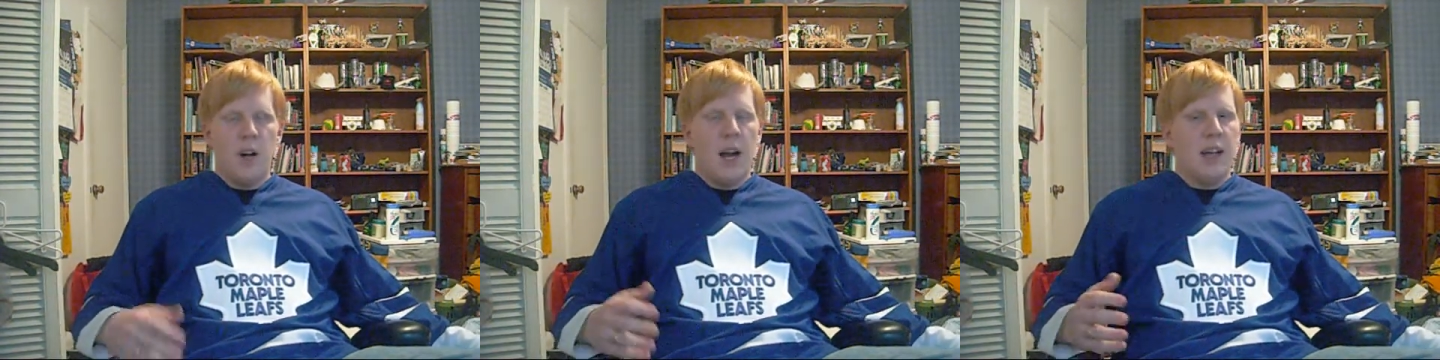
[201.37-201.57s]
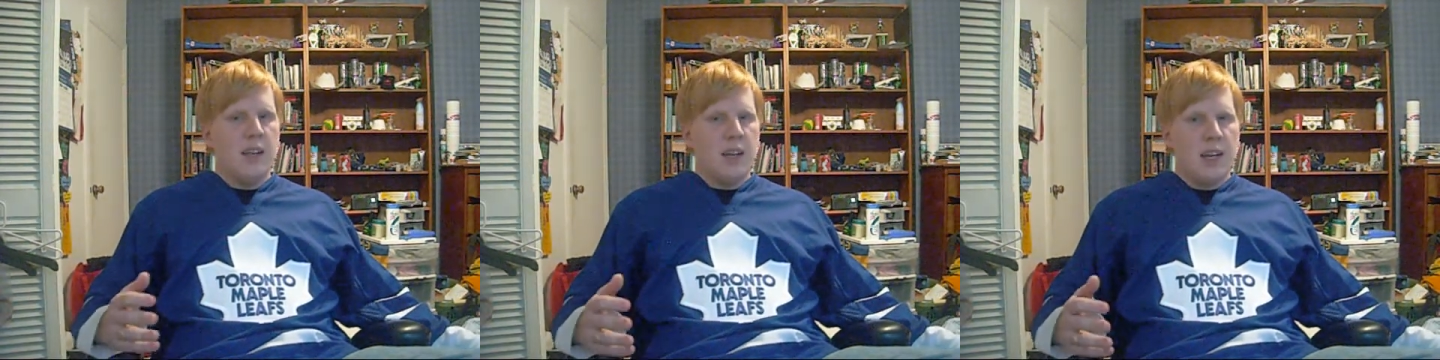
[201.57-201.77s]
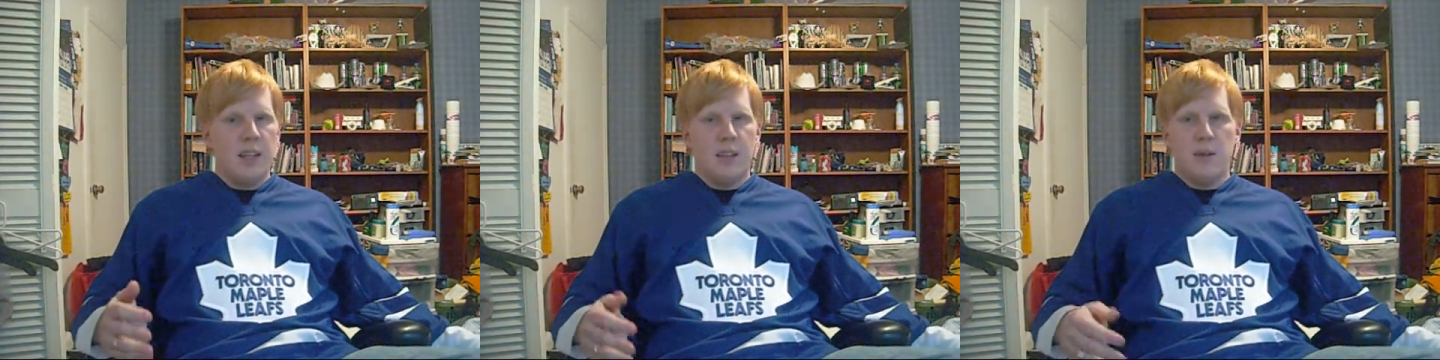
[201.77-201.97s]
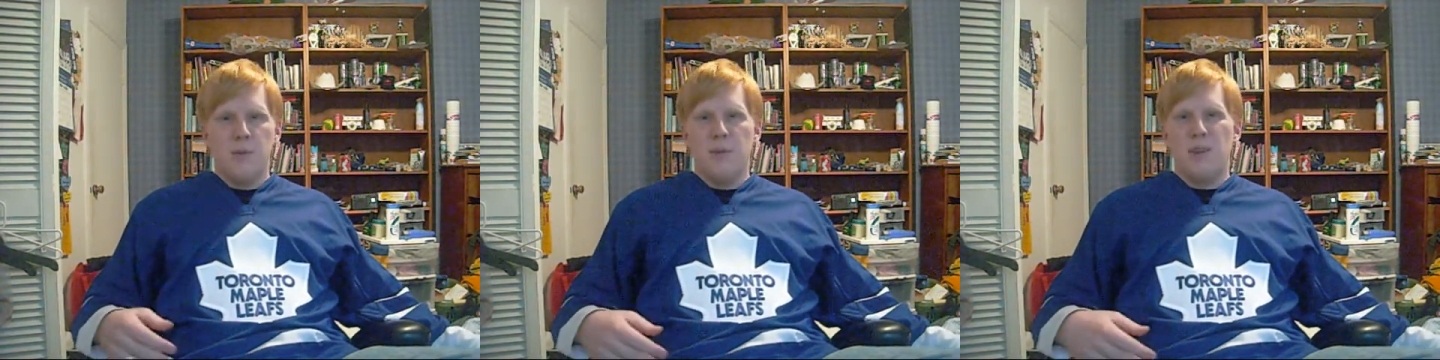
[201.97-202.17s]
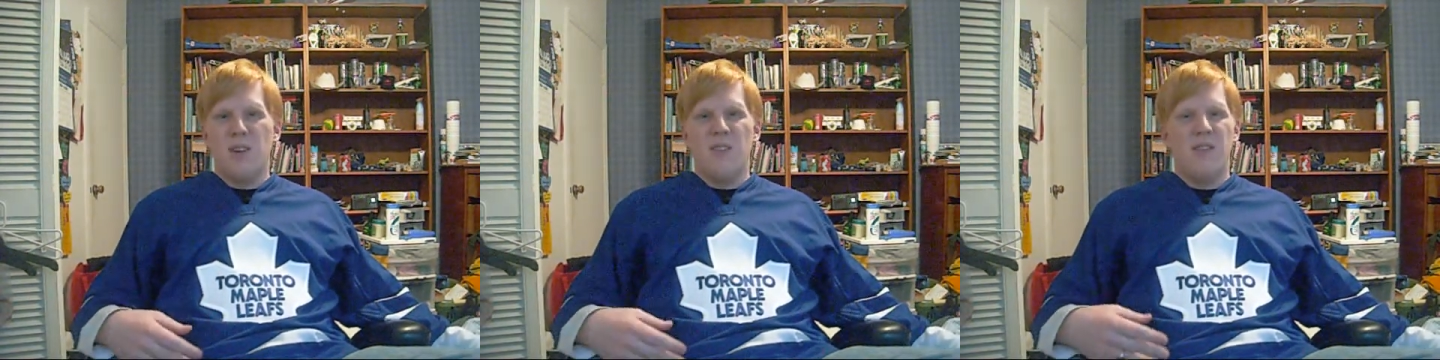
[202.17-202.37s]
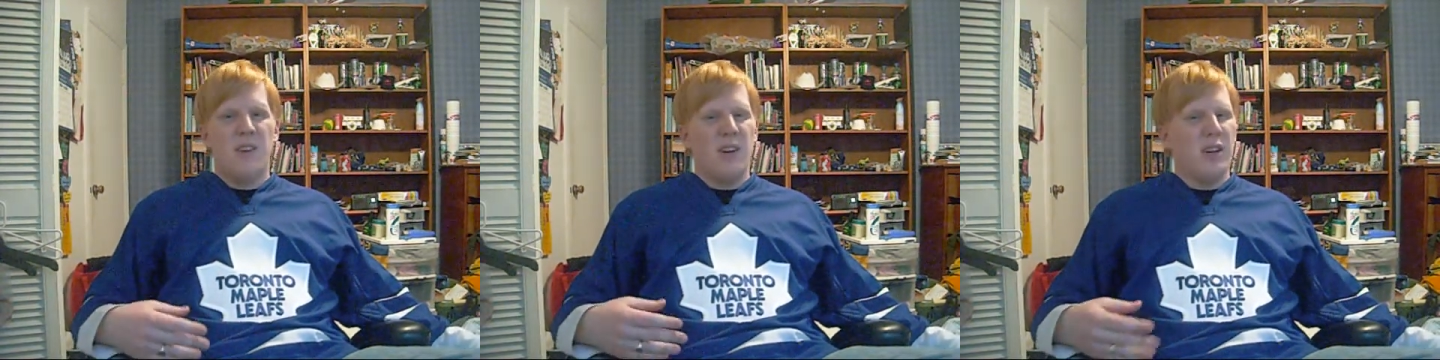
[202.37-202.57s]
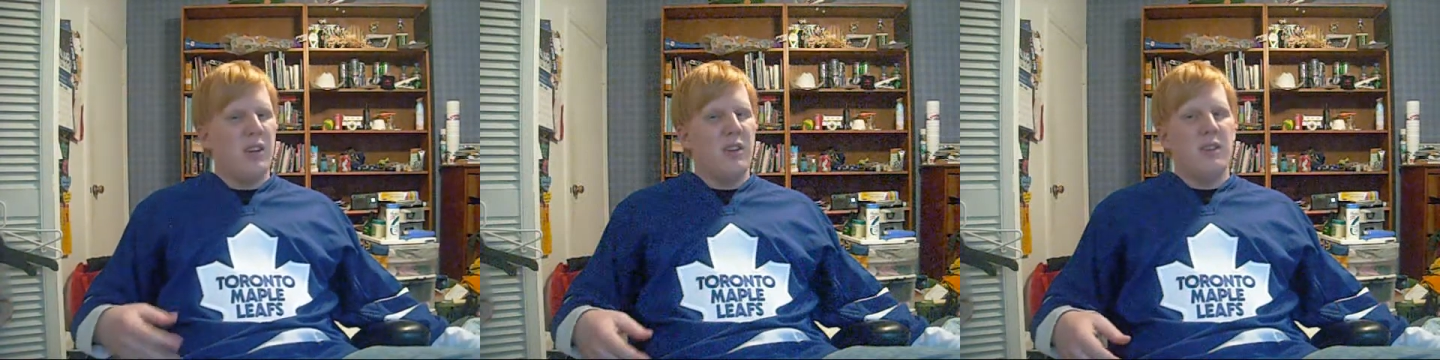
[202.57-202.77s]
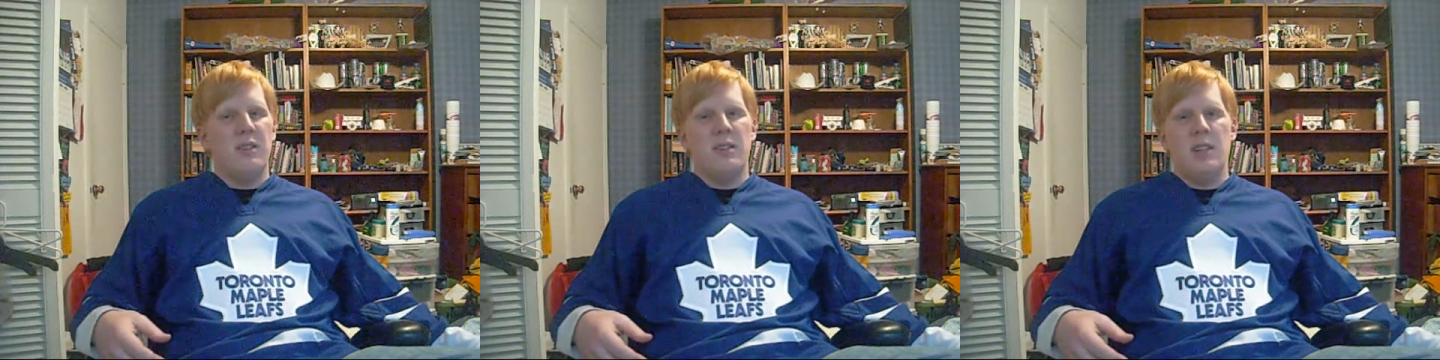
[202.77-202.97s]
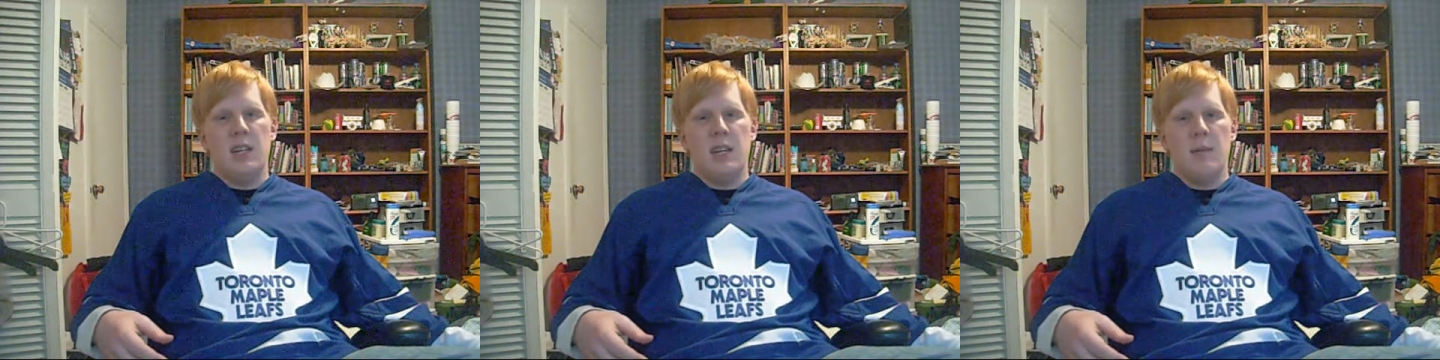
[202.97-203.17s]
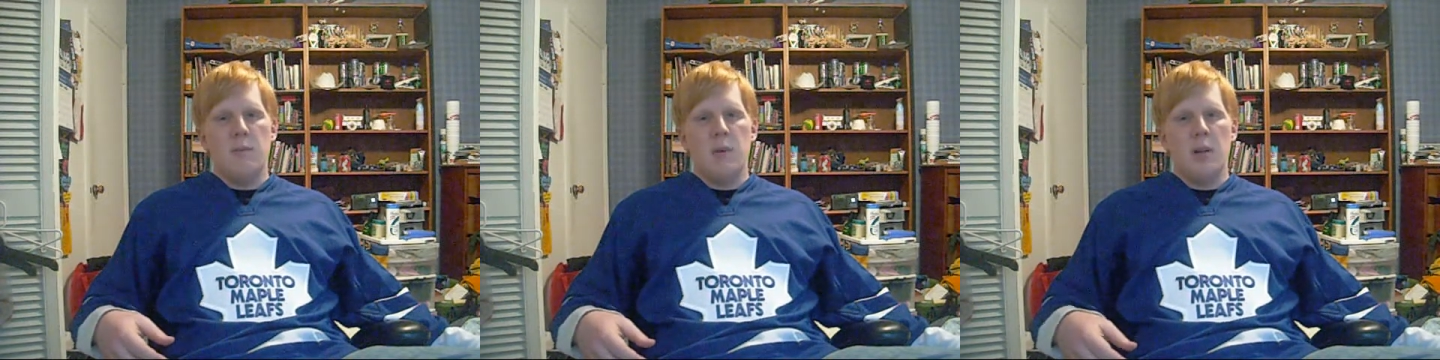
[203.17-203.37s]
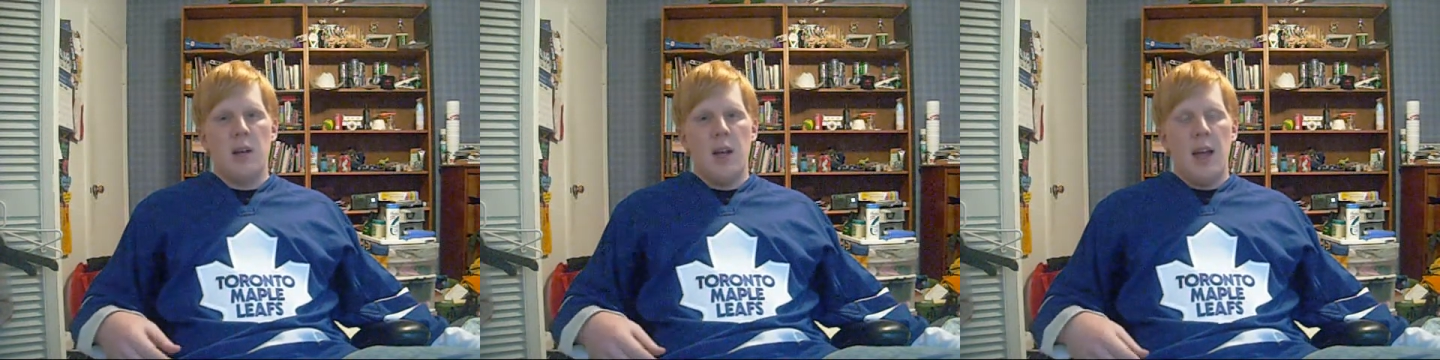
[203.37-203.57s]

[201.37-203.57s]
I like them. They're a very good team.